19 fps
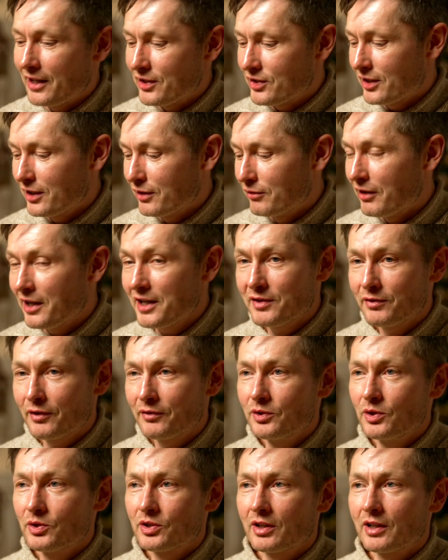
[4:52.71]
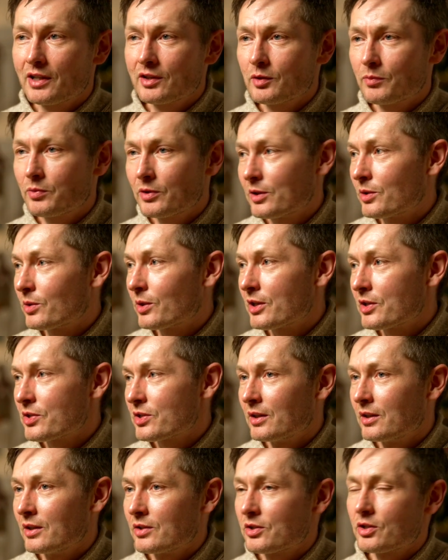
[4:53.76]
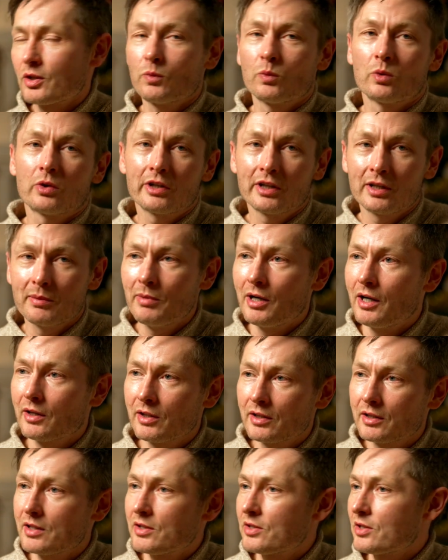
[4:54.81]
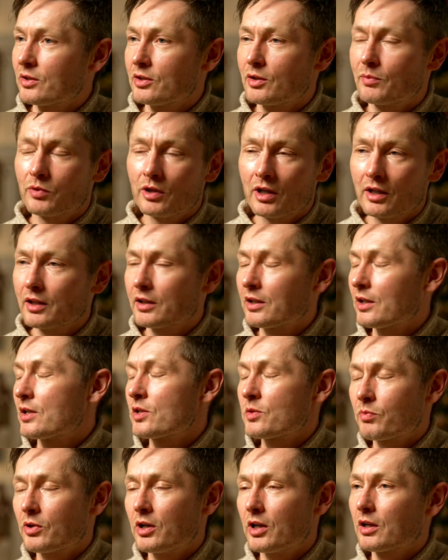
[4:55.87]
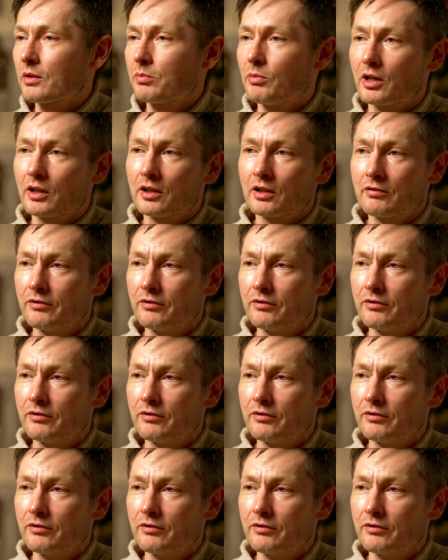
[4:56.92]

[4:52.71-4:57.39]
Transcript: As an advice for future entrepreneurs, don't worry about it until your product hits product market